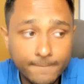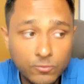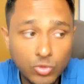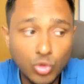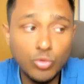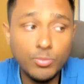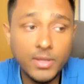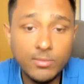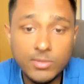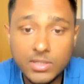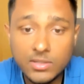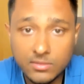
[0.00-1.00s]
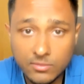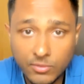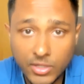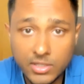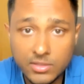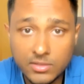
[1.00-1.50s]
no baby,
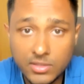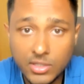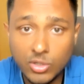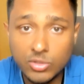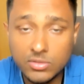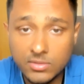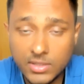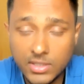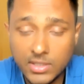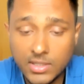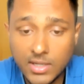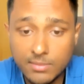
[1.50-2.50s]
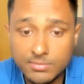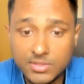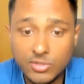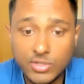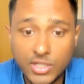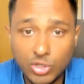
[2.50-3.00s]
when he or he comes
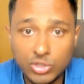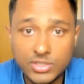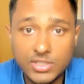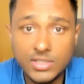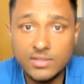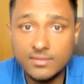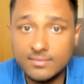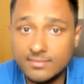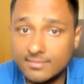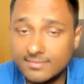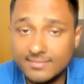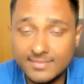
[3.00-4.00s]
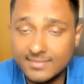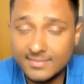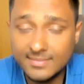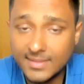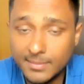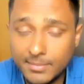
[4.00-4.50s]
out, he or she,
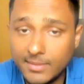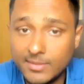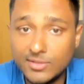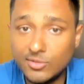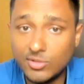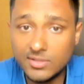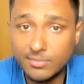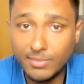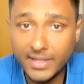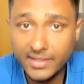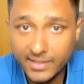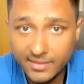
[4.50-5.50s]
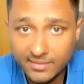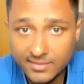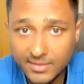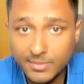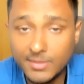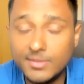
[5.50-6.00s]
the baby is not smiling.
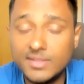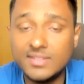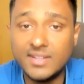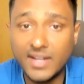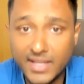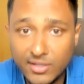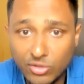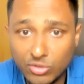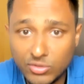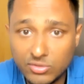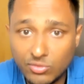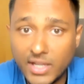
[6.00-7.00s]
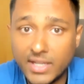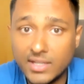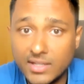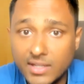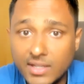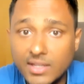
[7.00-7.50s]
The baby is crying always. Why?
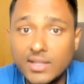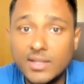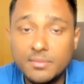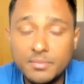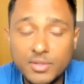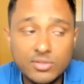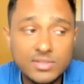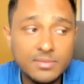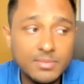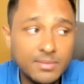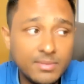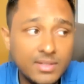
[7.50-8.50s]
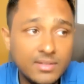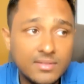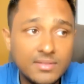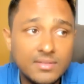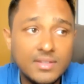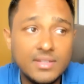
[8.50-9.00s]
Because the baby
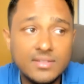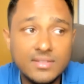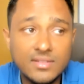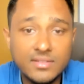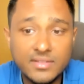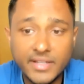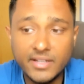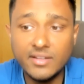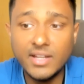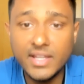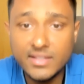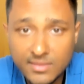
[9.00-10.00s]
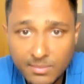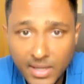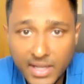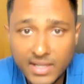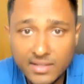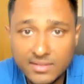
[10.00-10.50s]
is terrorized
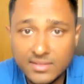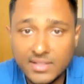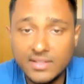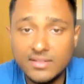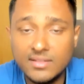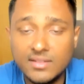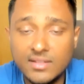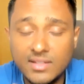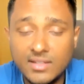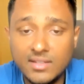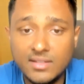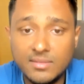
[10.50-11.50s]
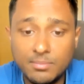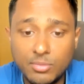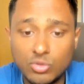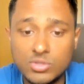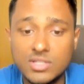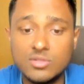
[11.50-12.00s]
by the, the
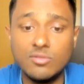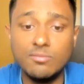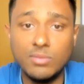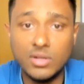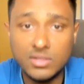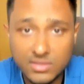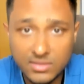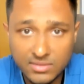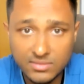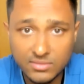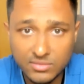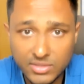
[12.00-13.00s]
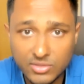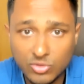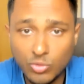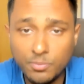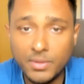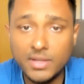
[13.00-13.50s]
process of birth. It's
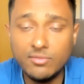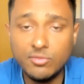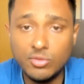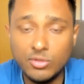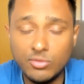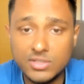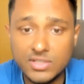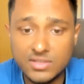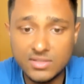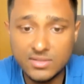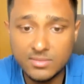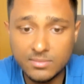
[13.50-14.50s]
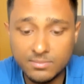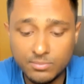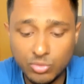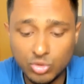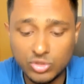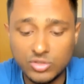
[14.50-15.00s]
so painful. You are just
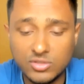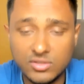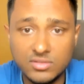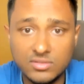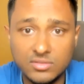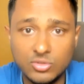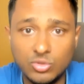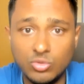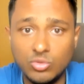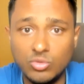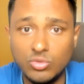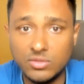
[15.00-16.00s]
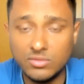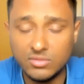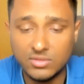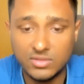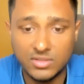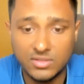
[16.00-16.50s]
pushed through, you
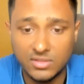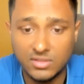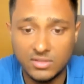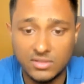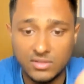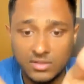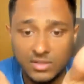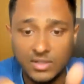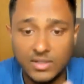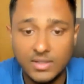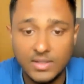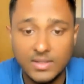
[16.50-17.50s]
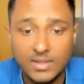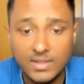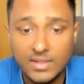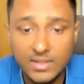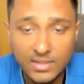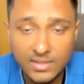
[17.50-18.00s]
know, such a
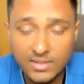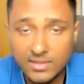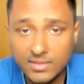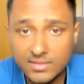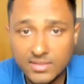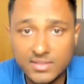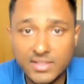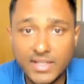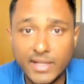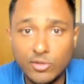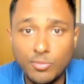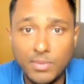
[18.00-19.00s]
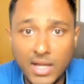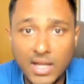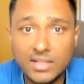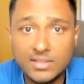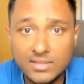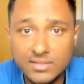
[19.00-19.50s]
such a narrow
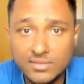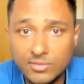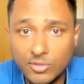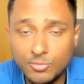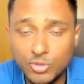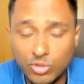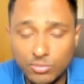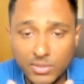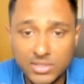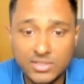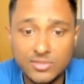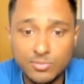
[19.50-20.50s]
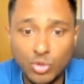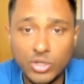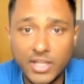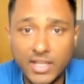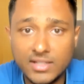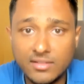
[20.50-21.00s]
path from your mother's
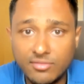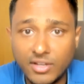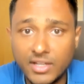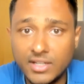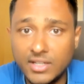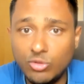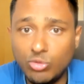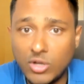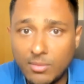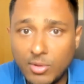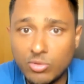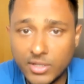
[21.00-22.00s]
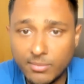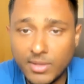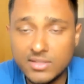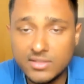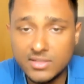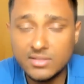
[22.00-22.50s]
body, and then finally you come out.
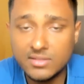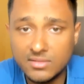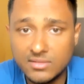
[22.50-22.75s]
Imagine.